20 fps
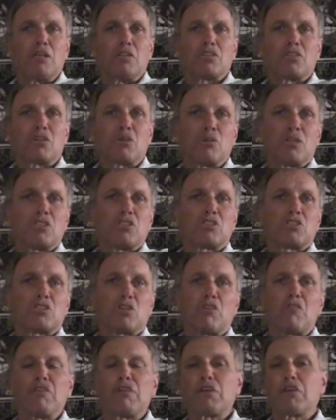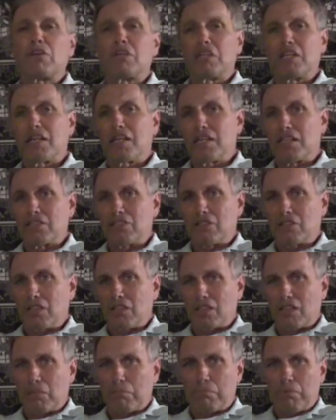so that surfing can get into
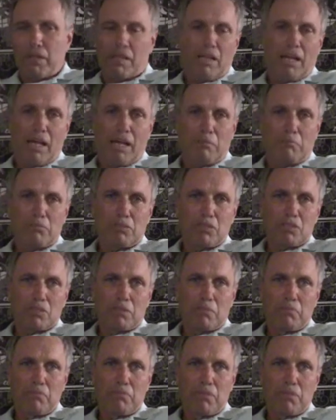the Olympic Games.